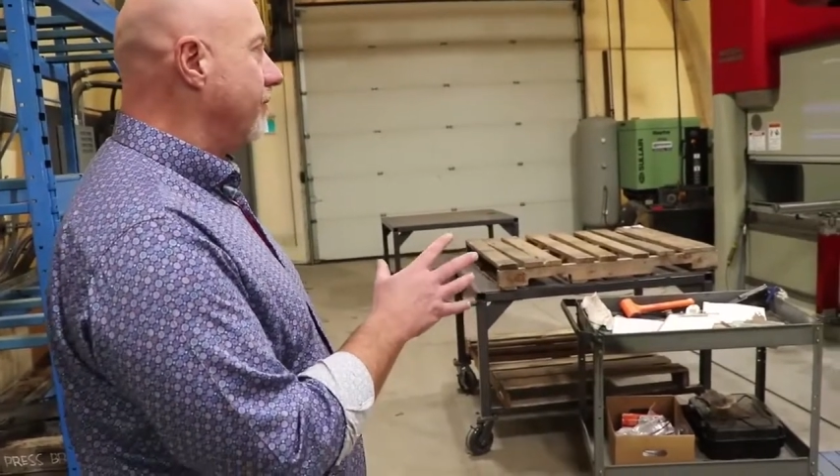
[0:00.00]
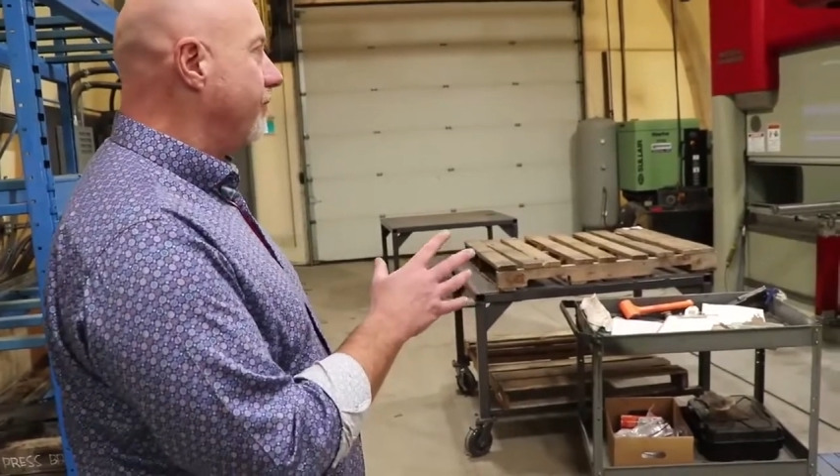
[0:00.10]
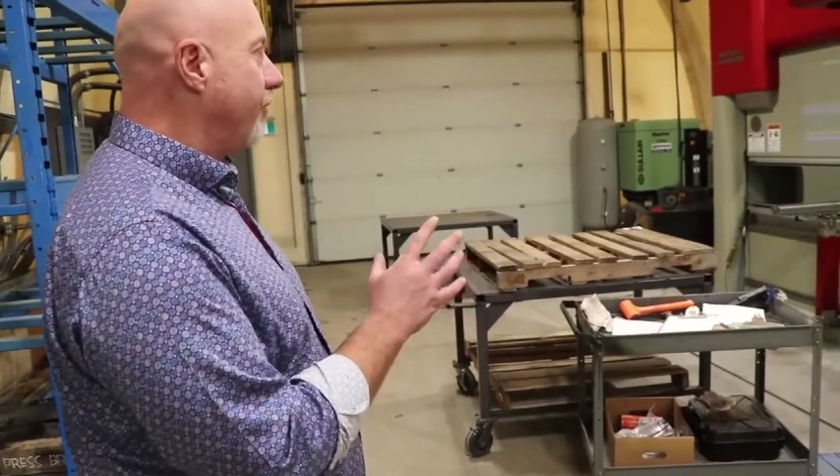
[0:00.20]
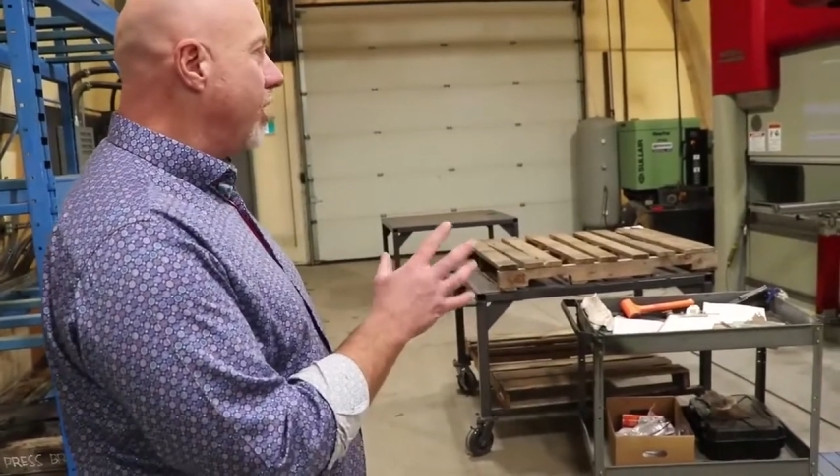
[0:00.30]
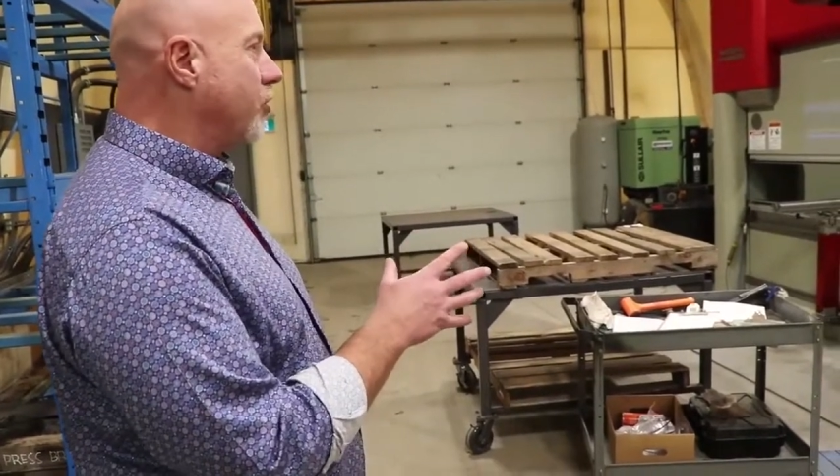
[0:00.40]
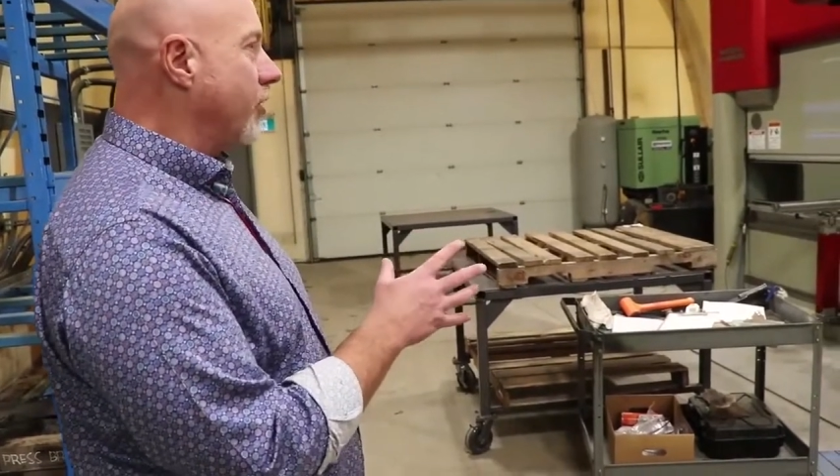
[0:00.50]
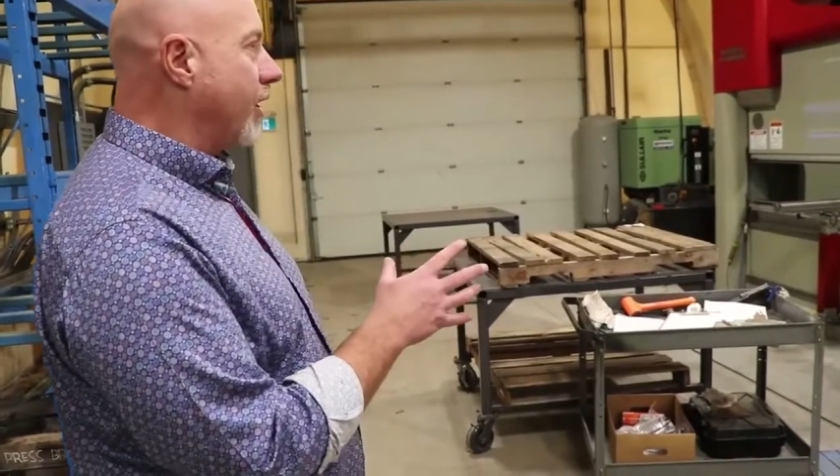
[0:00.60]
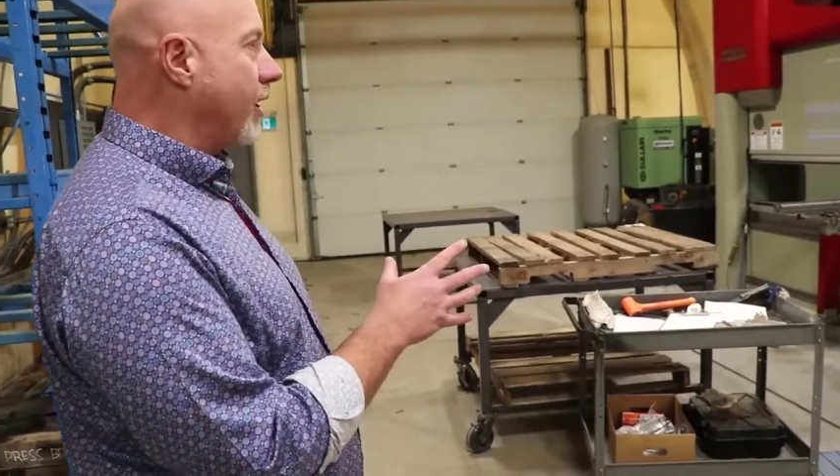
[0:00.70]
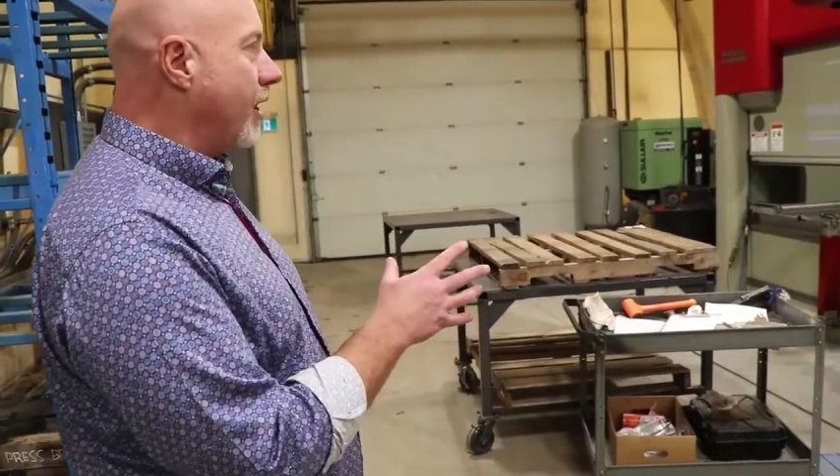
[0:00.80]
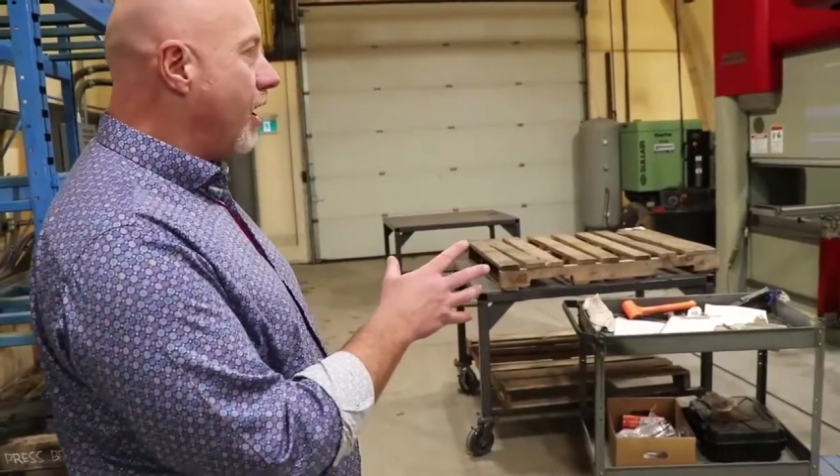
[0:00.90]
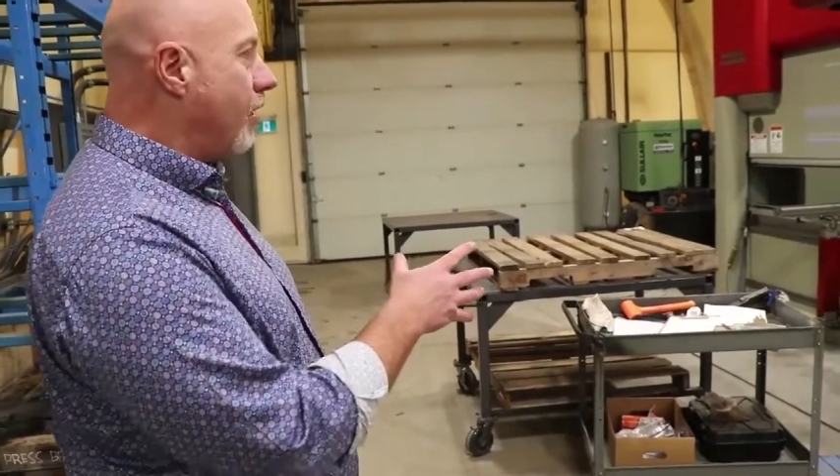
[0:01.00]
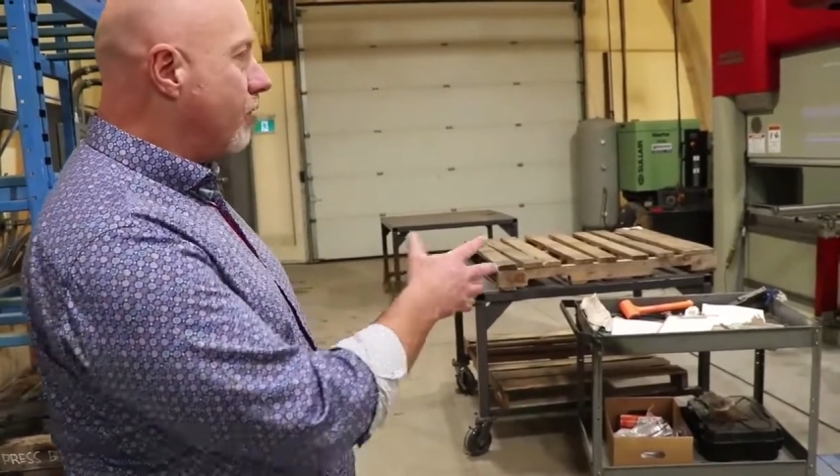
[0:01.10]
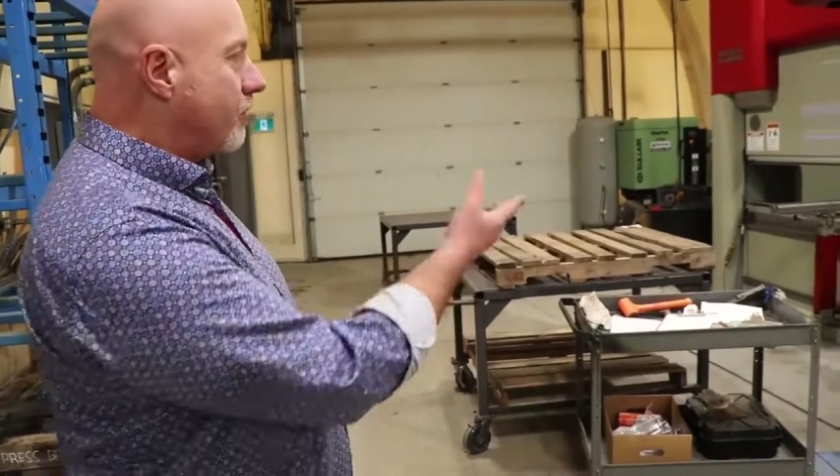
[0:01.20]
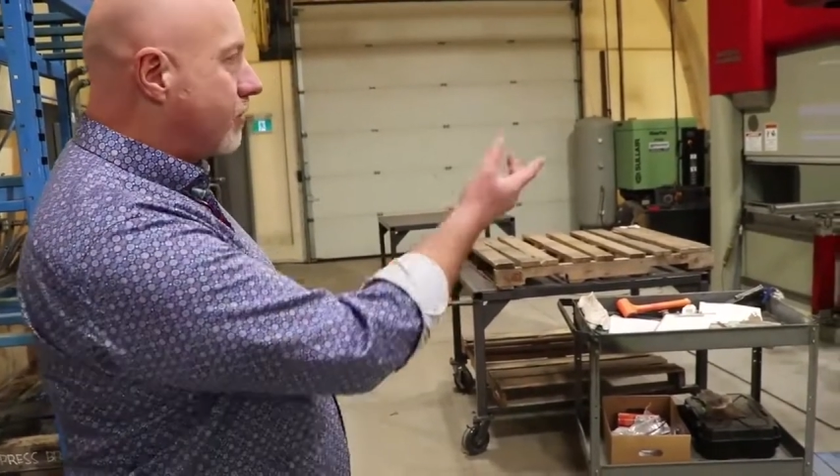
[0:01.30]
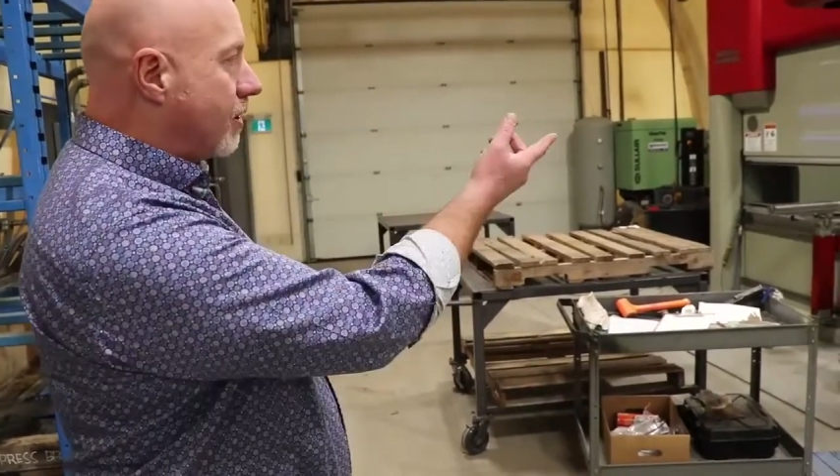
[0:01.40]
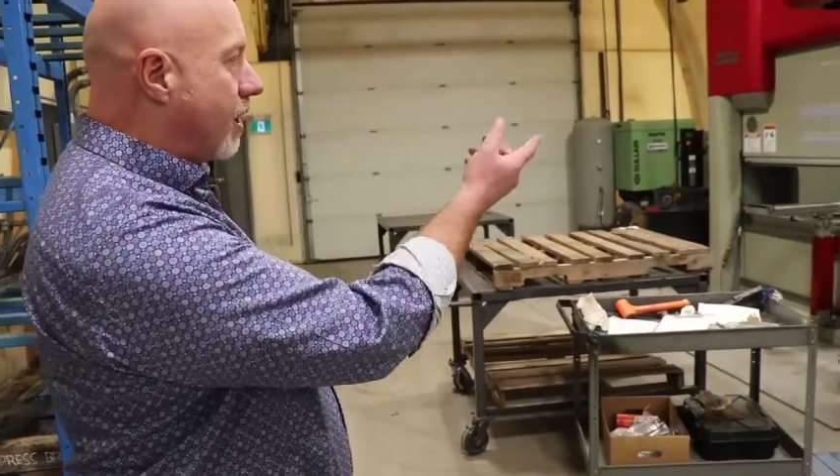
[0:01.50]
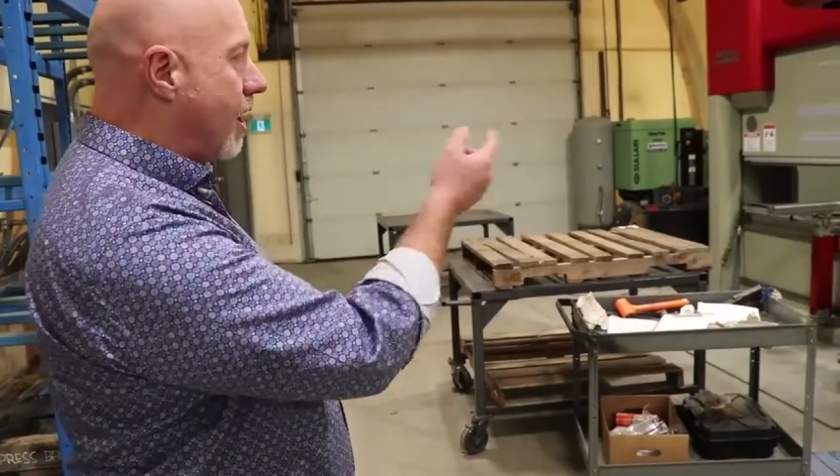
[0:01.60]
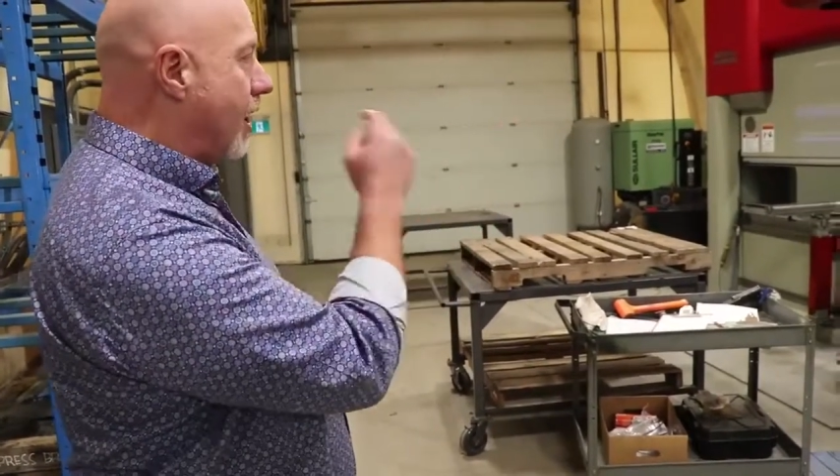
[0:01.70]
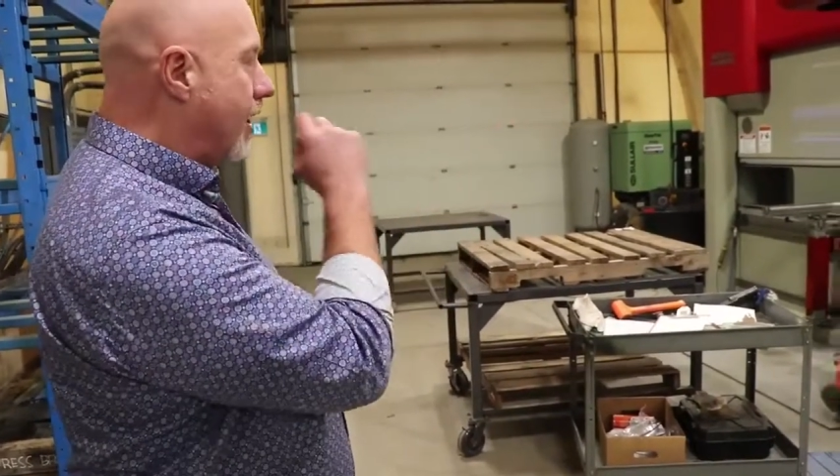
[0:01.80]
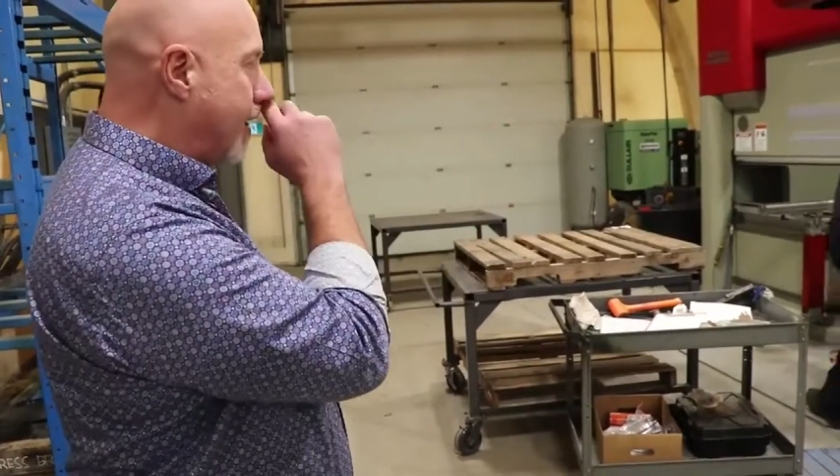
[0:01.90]
feature that allows,
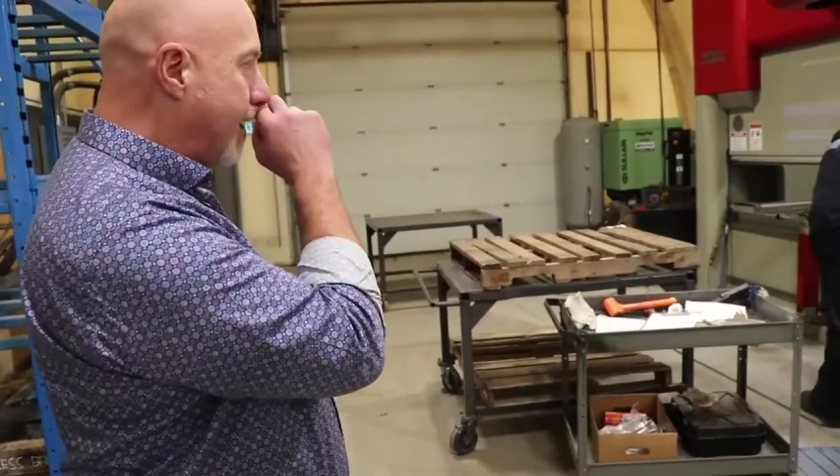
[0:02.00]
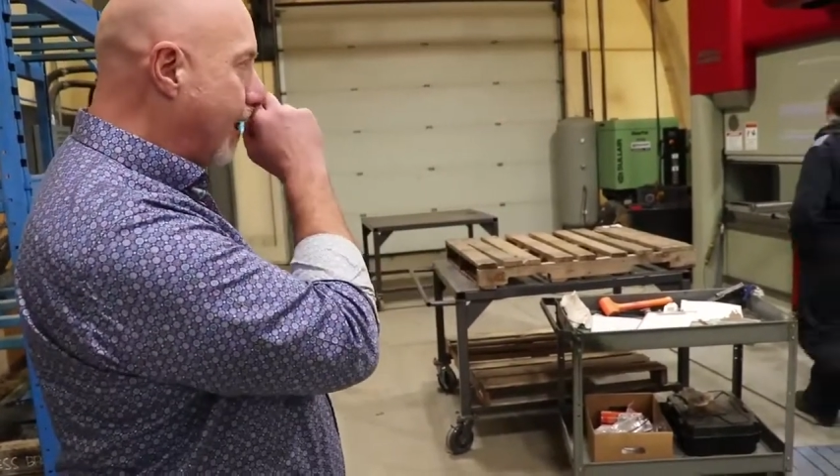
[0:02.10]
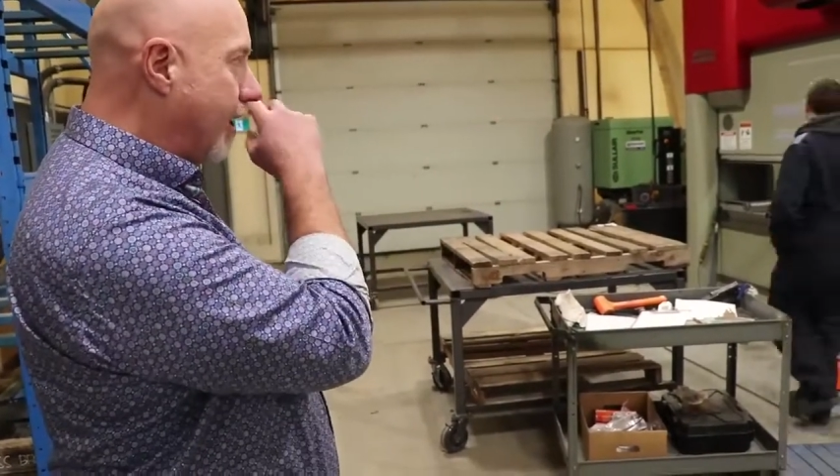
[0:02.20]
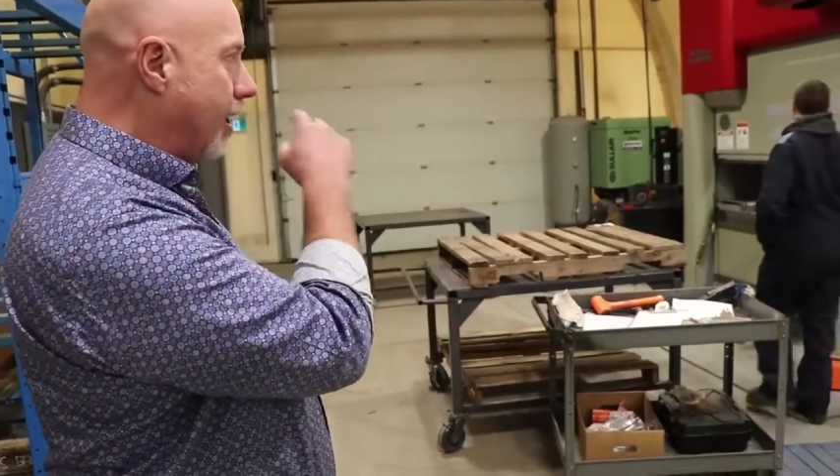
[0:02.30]
Kelly